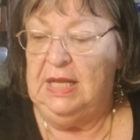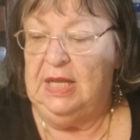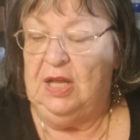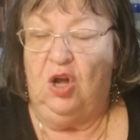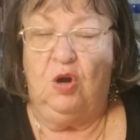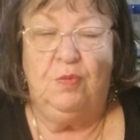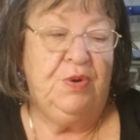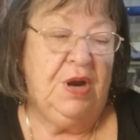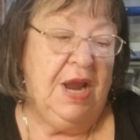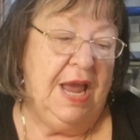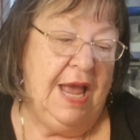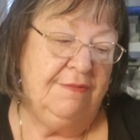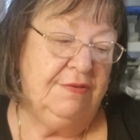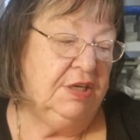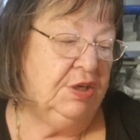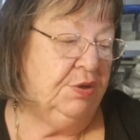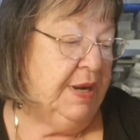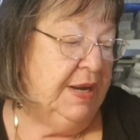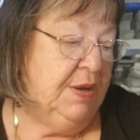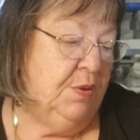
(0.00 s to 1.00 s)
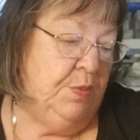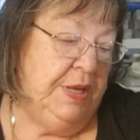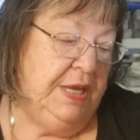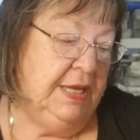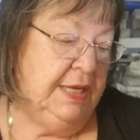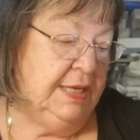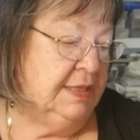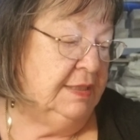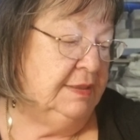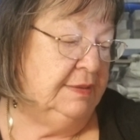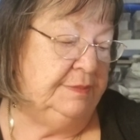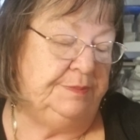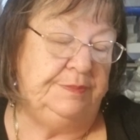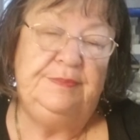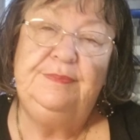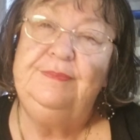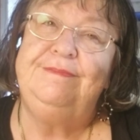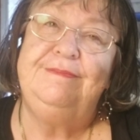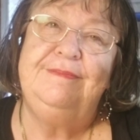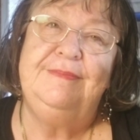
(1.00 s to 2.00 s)
hope you're having a great week.
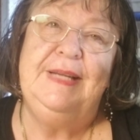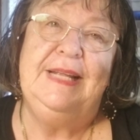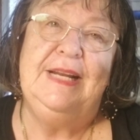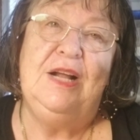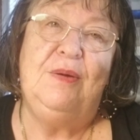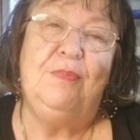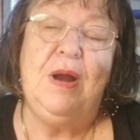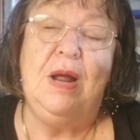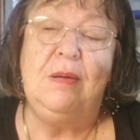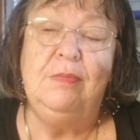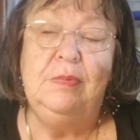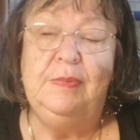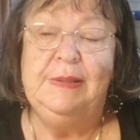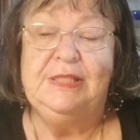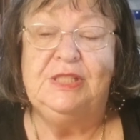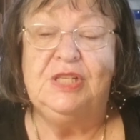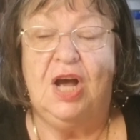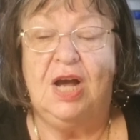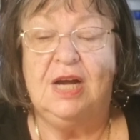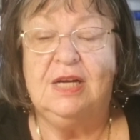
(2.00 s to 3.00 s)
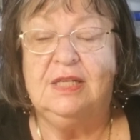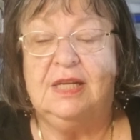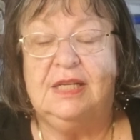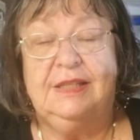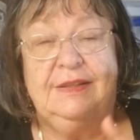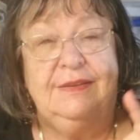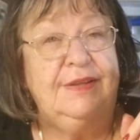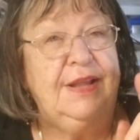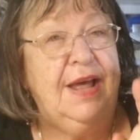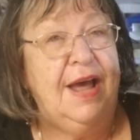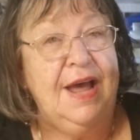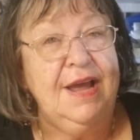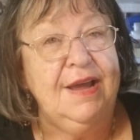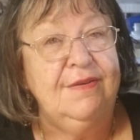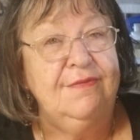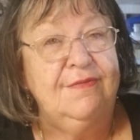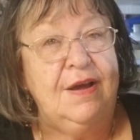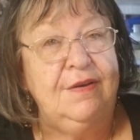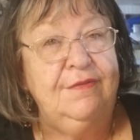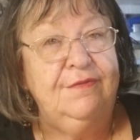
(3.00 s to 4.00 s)
And I'll probably talk
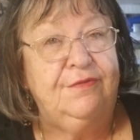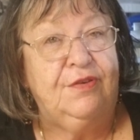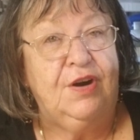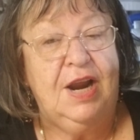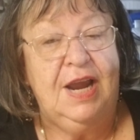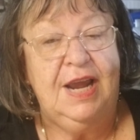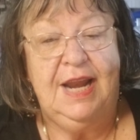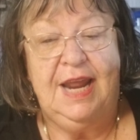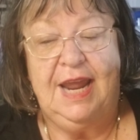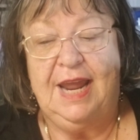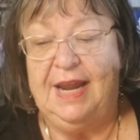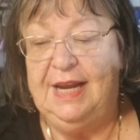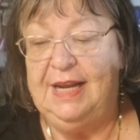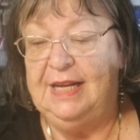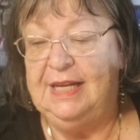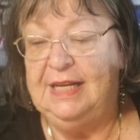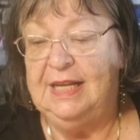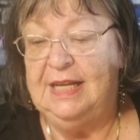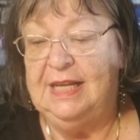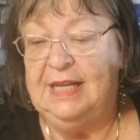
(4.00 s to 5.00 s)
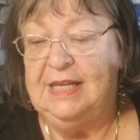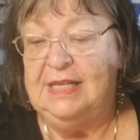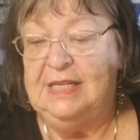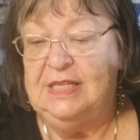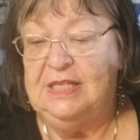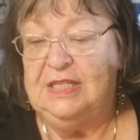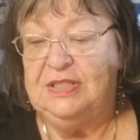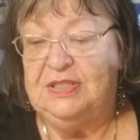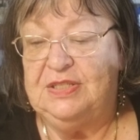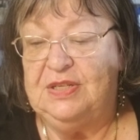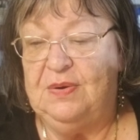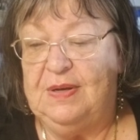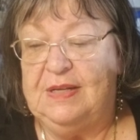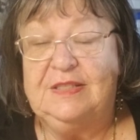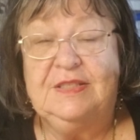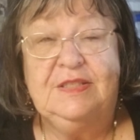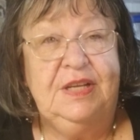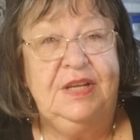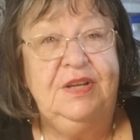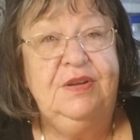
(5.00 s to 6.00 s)
live on Friday. So I'll
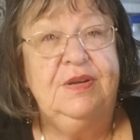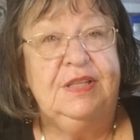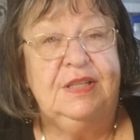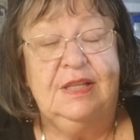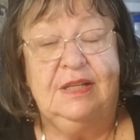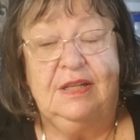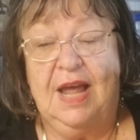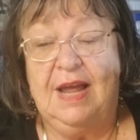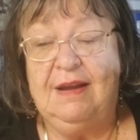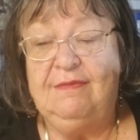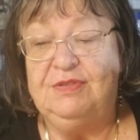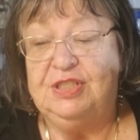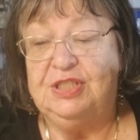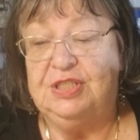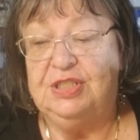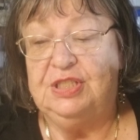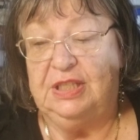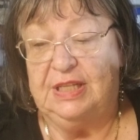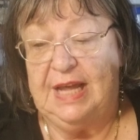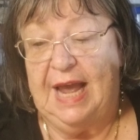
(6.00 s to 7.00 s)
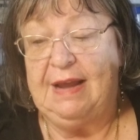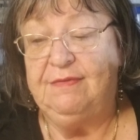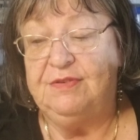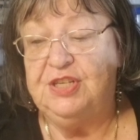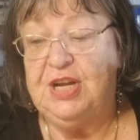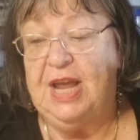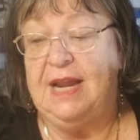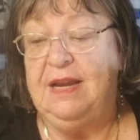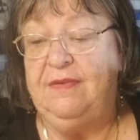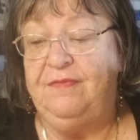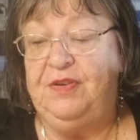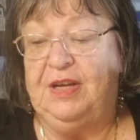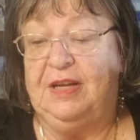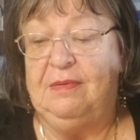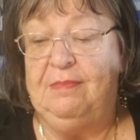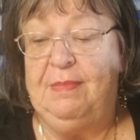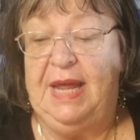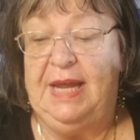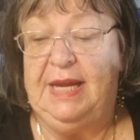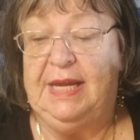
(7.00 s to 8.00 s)
see you at the live, live chat if you
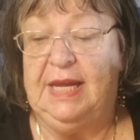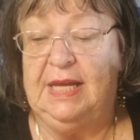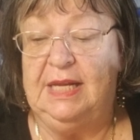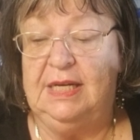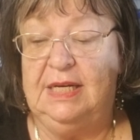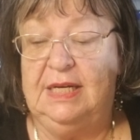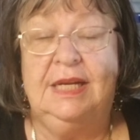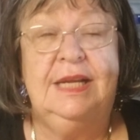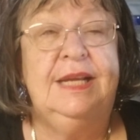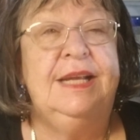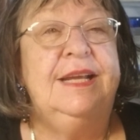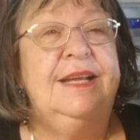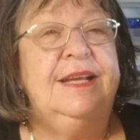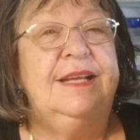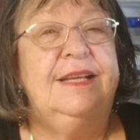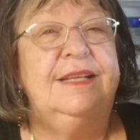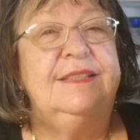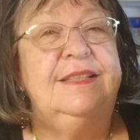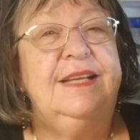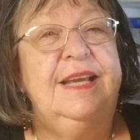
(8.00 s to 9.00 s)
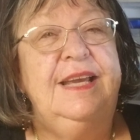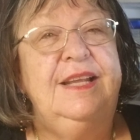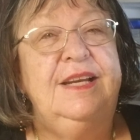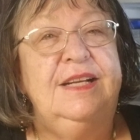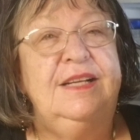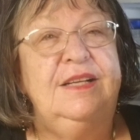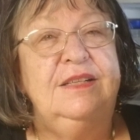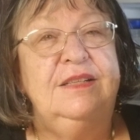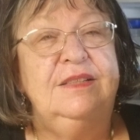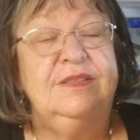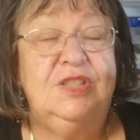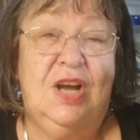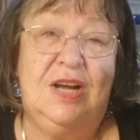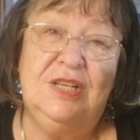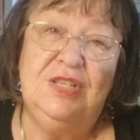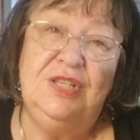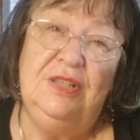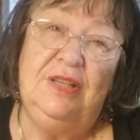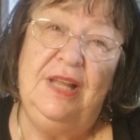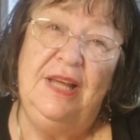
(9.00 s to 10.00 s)
can make it. And I'll
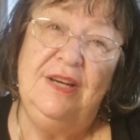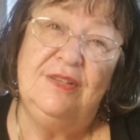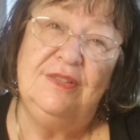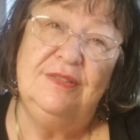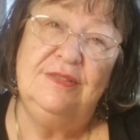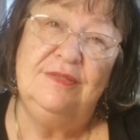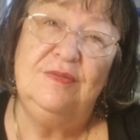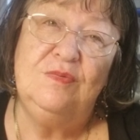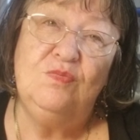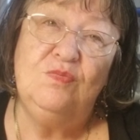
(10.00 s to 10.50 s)
talk to you later.